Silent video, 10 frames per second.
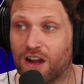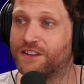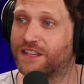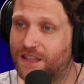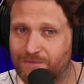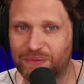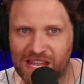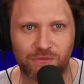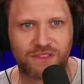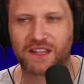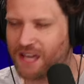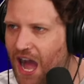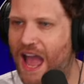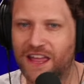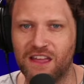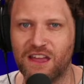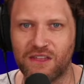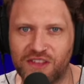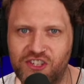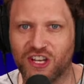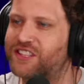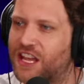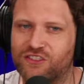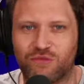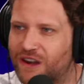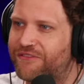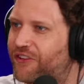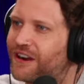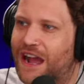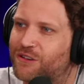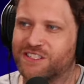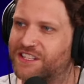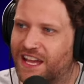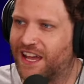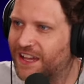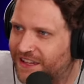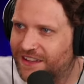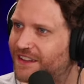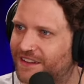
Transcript: hard to compete with a guy that just has 24 hours a day.